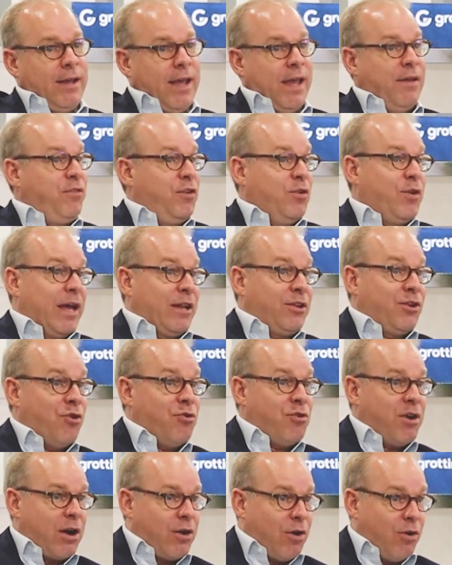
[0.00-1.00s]
if you get
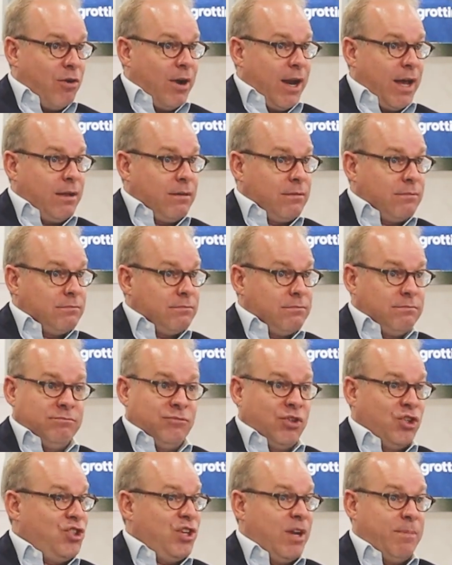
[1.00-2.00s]
Coca-Cola,
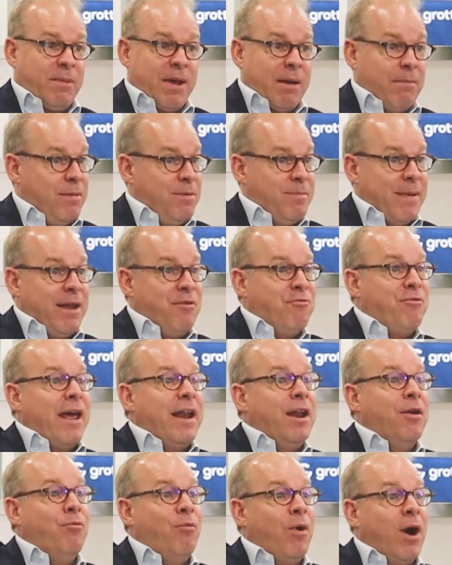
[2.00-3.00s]
the ship can be made
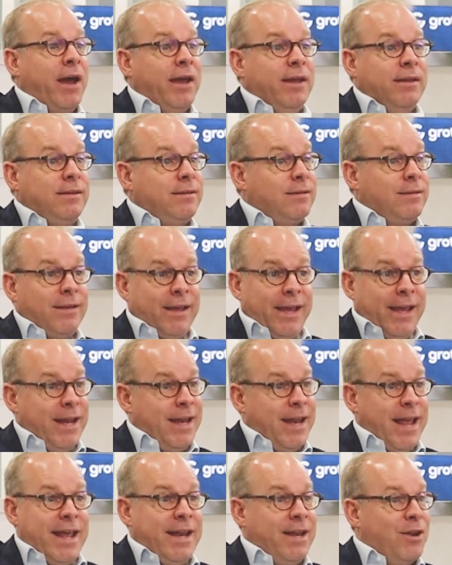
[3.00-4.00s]
red and white
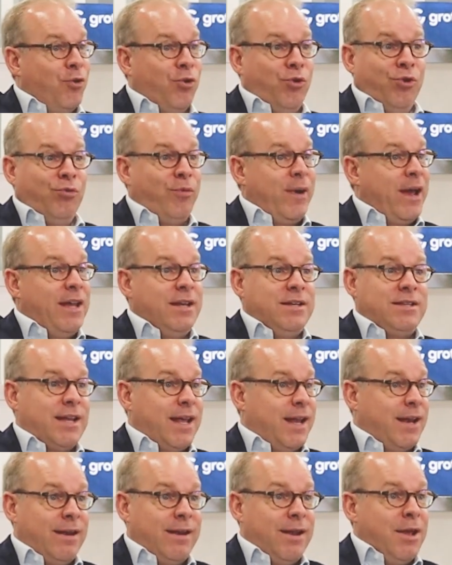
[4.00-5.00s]
in the hallways,
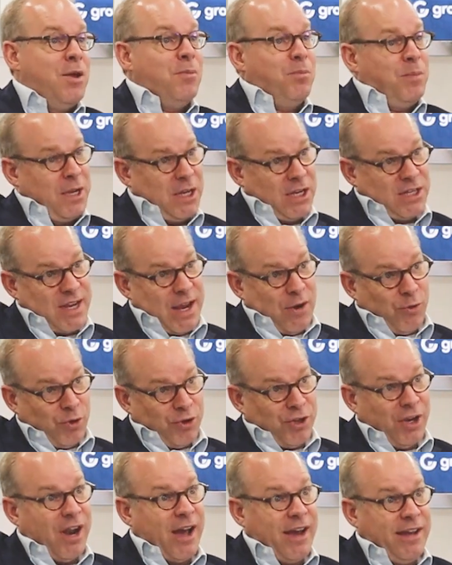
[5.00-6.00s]
and because
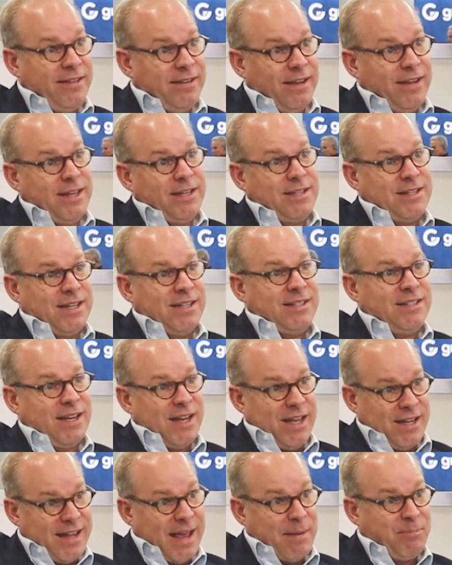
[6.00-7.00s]
all the lighting is
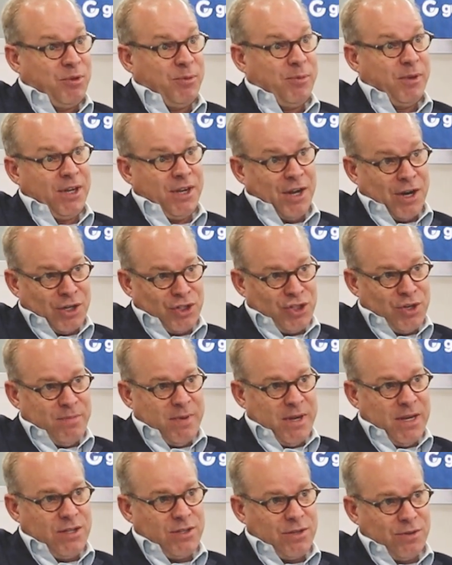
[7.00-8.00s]
adaptable in
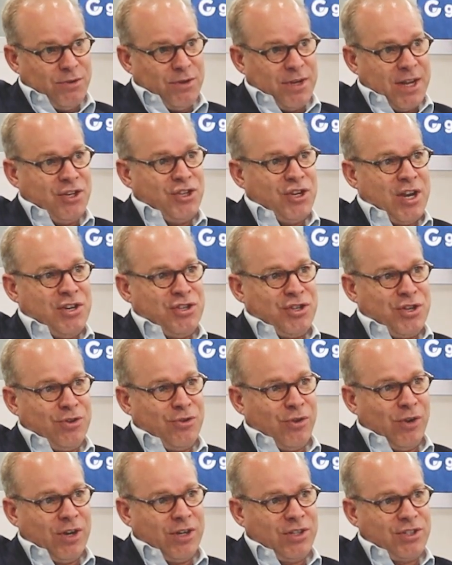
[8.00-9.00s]
RGB, so you can change the
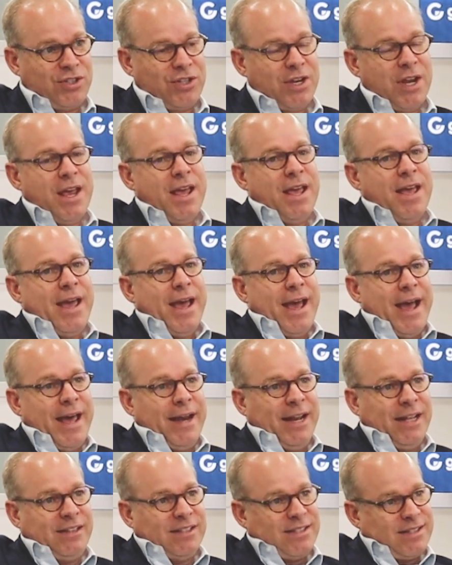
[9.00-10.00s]
colors.
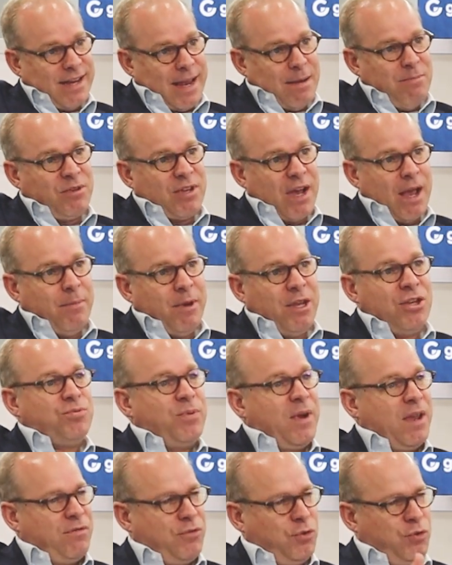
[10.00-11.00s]
And at the same time
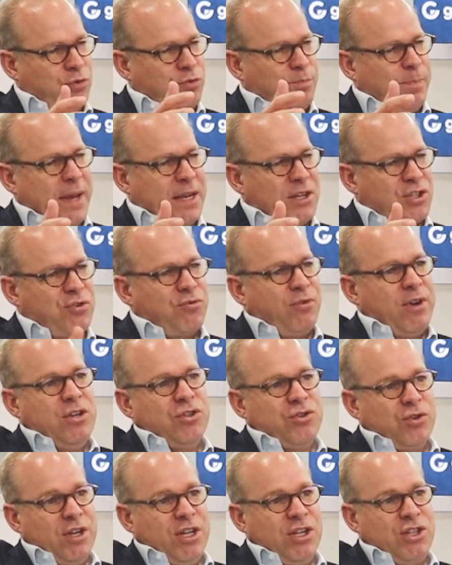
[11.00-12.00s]
we have 2 big
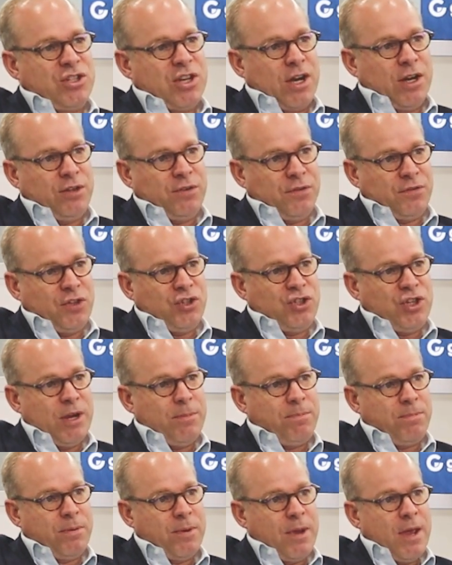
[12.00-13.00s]
screens on each side of the ship,